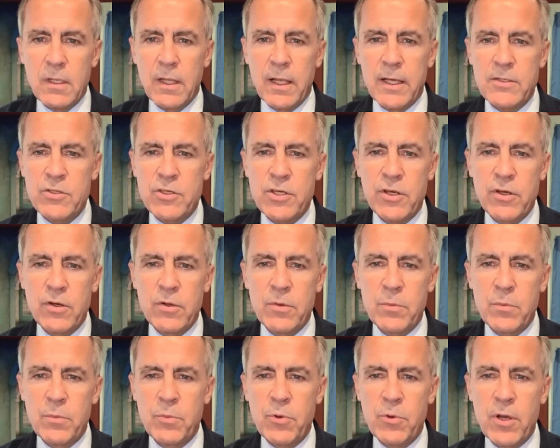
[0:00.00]
Last
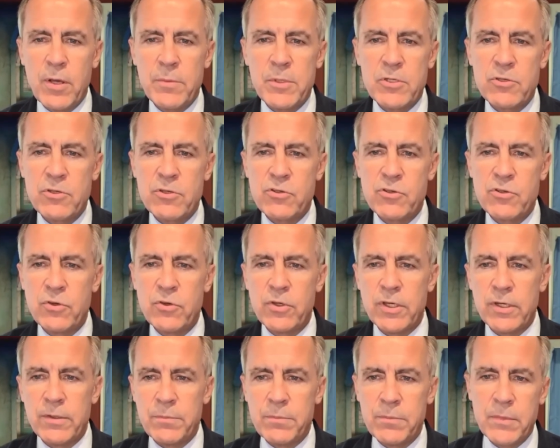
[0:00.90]
year, Prime Minister
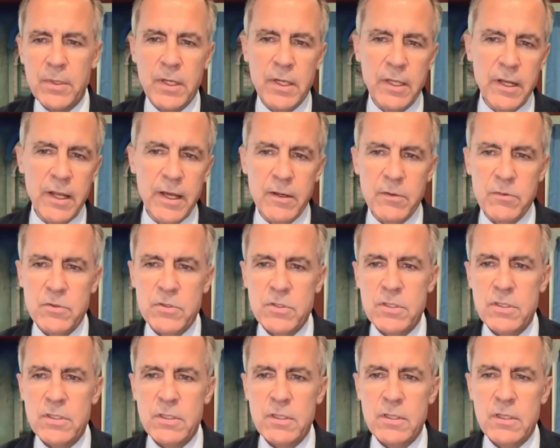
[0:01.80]
Suga
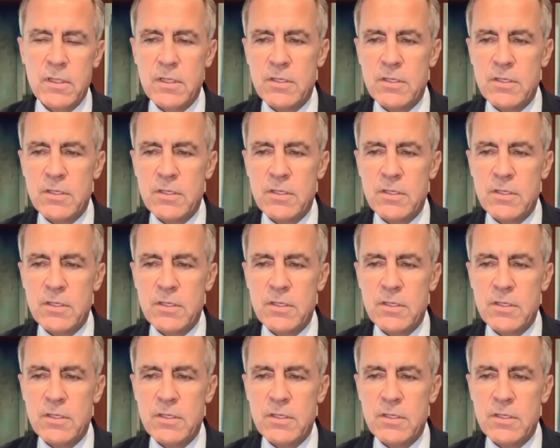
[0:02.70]
announced